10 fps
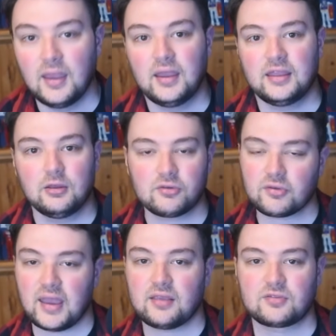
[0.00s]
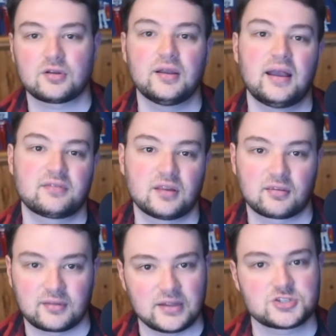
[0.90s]
He uses Katsura as an
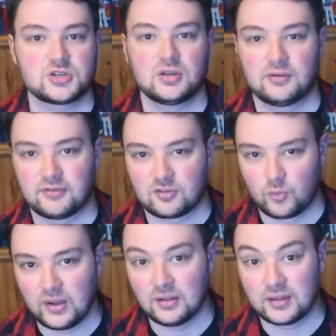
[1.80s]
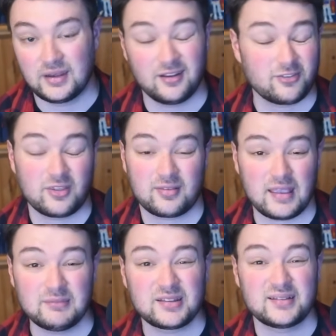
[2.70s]
extension of his will, and he does the
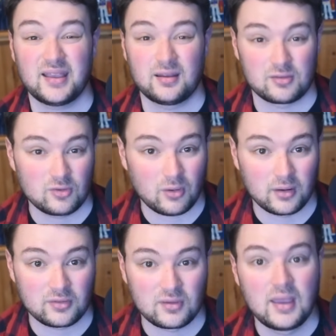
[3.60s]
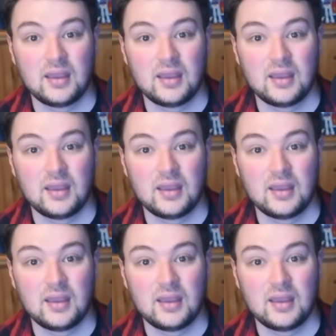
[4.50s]
same to Titanosaurus,